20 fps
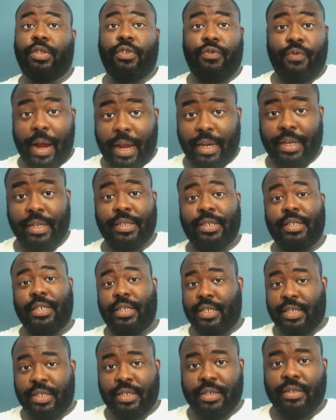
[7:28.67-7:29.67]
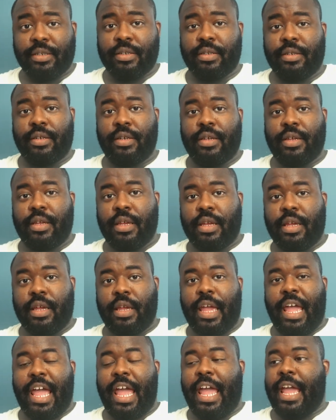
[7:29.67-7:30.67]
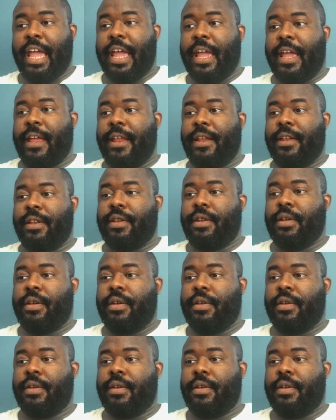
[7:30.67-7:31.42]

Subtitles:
the right decision. And